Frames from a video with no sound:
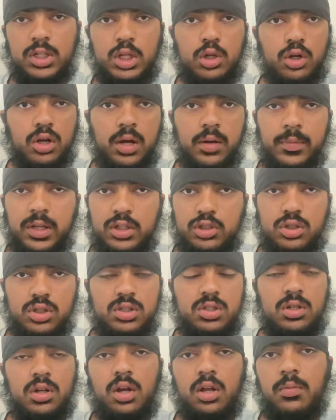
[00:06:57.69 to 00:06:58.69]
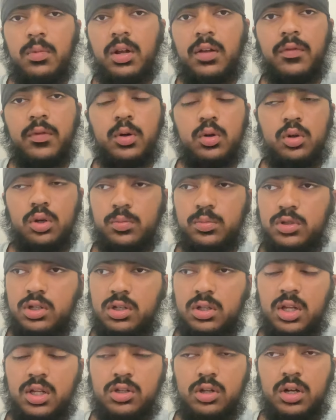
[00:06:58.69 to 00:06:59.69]
You look at Manchester United midfield
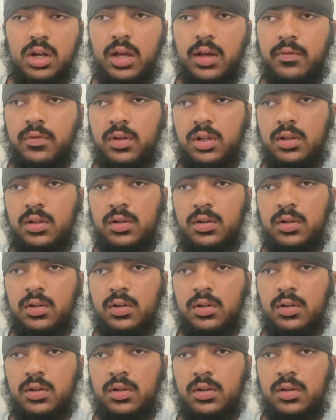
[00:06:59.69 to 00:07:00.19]
options, then you'll have,